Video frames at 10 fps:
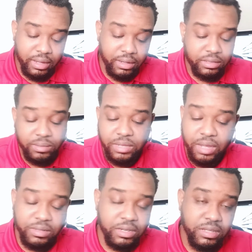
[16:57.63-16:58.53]

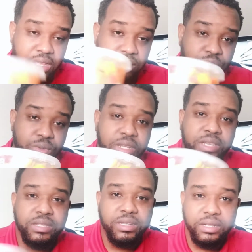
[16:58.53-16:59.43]
sometimes I just have 2 of
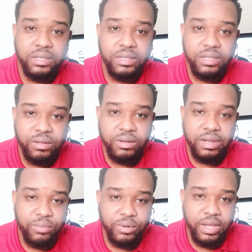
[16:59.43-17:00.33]
these, and
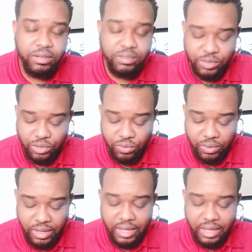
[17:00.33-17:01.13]
that pretty helps me through.